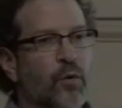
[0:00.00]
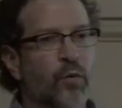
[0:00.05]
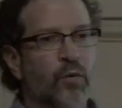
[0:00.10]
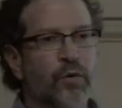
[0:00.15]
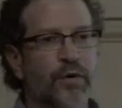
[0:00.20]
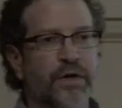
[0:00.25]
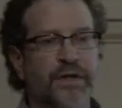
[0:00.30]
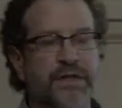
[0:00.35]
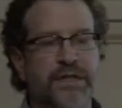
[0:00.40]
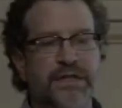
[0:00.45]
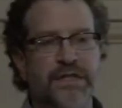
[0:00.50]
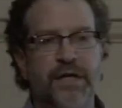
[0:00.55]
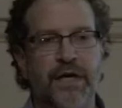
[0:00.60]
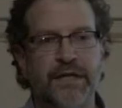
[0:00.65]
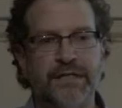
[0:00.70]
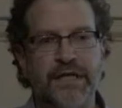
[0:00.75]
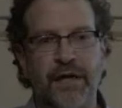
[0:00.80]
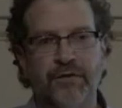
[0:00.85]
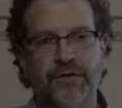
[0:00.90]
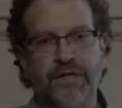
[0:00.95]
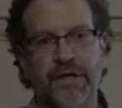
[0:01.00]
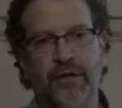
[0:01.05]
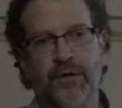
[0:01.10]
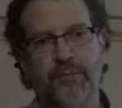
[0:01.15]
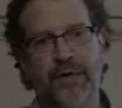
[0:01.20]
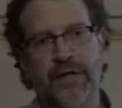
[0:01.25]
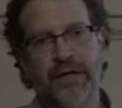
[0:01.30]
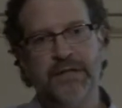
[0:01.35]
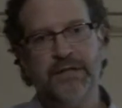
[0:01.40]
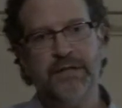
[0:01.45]
we're going to discuss how
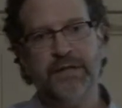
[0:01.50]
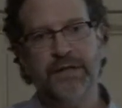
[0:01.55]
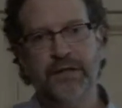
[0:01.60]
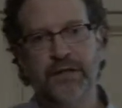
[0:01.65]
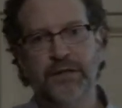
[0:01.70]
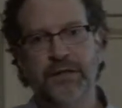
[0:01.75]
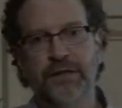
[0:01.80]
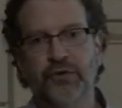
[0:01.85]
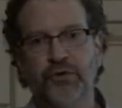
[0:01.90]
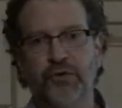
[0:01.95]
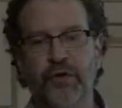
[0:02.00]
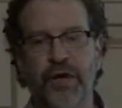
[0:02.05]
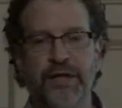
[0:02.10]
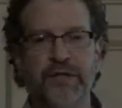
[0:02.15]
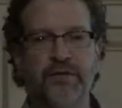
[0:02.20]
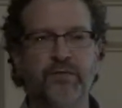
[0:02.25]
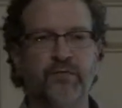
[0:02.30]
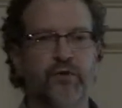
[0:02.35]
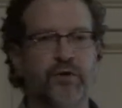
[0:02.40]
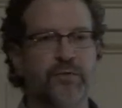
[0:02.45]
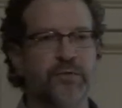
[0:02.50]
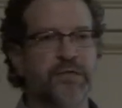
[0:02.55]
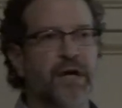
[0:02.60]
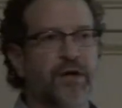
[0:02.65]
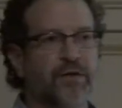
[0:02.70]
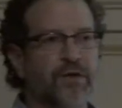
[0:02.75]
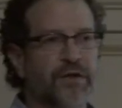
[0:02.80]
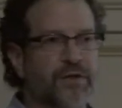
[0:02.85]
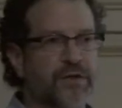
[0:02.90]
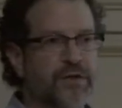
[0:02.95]
telemedicine transforms
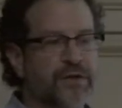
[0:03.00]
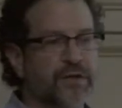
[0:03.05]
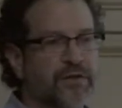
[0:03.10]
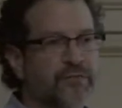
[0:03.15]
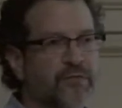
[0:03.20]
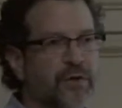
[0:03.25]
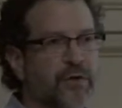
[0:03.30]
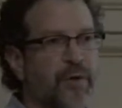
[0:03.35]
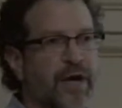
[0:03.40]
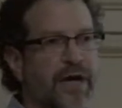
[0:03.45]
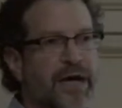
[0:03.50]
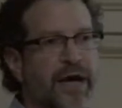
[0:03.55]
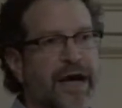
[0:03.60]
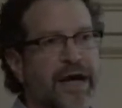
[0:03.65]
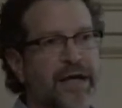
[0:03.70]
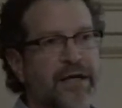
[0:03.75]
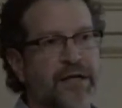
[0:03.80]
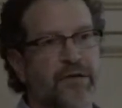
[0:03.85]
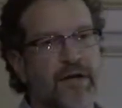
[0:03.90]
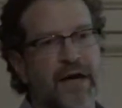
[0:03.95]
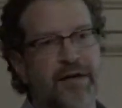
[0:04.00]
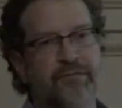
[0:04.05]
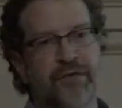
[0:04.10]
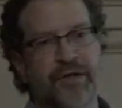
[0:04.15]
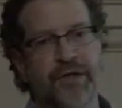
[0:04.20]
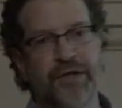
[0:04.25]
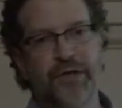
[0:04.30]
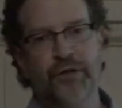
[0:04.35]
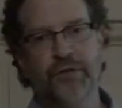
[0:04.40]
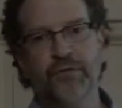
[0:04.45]
healthcare delivery by adding live
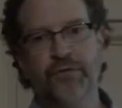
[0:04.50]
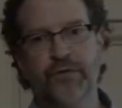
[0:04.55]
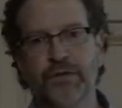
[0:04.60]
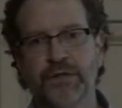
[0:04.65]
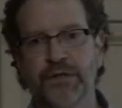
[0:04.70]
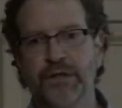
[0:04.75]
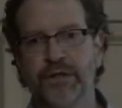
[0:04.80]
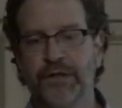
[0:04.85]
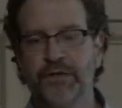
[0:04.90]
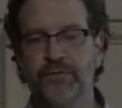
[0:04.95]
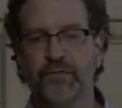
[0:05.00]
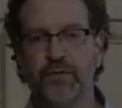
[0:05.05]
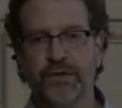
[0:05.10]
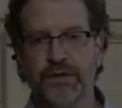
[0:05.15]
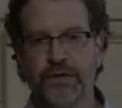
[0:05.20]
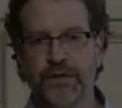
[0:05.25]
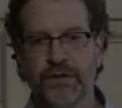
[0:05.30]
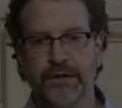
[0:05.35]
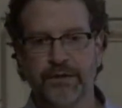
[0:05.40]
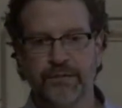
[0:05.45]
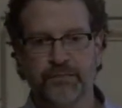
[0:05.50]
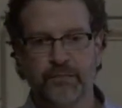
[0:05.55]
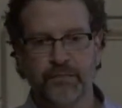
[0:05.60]
video to the